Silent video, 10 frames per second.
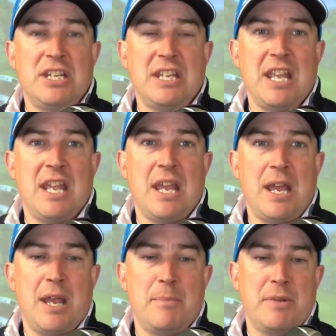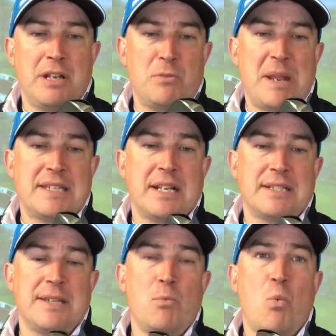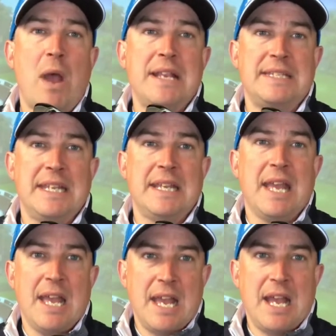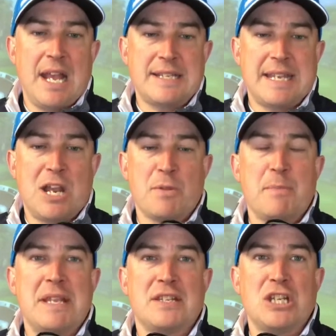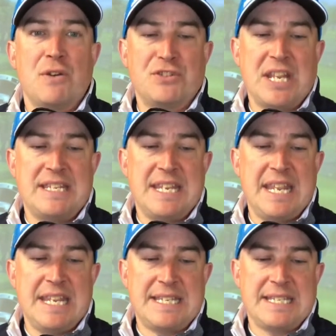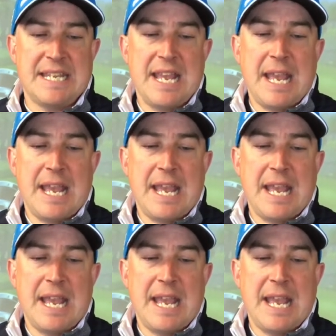in there, a little bit of tungsten weighting to help them miss the off-centre hits.